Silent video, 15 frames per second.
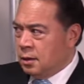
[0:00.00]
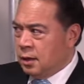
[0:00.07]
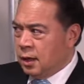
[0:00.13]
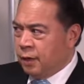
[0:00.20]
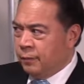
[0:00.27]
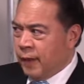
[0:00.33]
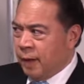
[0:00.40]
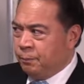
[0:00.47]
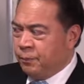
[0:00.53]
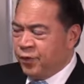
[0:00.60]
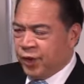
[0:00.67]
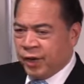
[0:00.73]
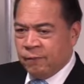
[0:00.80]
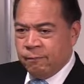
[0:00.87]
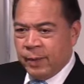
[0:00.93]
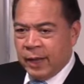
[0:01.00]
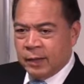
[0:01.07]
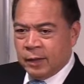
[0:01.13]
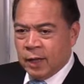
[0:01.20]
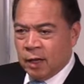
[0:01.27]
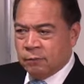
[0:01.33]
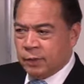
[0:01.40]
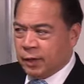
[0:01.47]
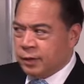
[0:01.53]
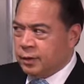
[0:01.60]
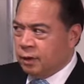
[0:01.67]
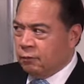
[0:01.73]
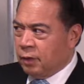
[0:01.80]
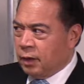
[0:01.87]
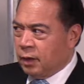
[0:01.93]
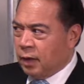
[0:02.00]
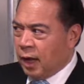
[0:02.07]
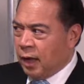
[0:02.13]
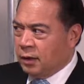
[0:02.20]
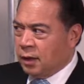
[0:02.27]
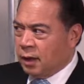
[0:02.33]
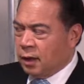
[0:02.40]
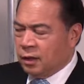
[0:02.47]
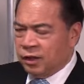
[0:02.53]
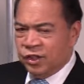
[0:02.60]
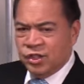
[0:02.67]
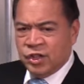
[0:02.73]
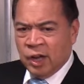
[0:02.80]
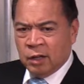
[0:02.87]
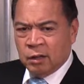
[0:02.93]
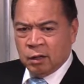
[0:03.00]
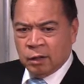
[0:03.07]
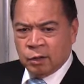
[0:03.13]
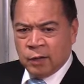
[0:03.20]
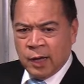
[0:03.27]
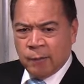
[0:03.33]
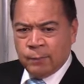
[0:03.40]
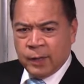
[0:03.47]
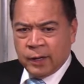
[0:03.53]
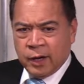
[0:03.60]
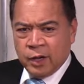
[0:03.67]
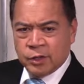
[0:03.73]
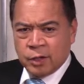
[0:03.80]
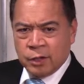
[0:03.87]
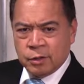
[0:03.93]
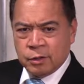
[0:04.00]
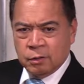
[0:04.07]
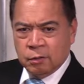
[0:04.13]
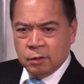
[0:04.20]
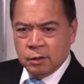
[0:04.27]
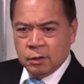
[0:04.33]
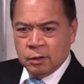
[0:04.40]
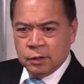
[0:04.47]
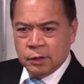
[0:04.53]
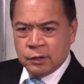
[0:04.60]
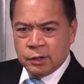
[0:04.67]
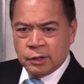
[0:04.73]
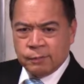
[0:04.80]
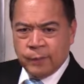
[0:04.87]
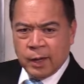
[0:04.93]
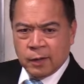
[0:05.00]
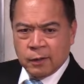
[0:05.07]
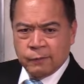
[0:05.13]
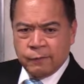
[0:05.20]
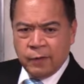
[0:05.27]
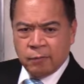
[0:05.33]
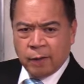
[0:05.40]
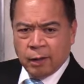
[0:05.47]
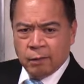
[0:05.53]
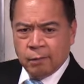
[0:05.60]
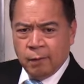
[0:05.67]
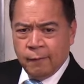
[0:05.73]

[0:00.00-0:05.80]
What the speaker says: They're up for debate now because they want to add another gender to applications. not just male or female.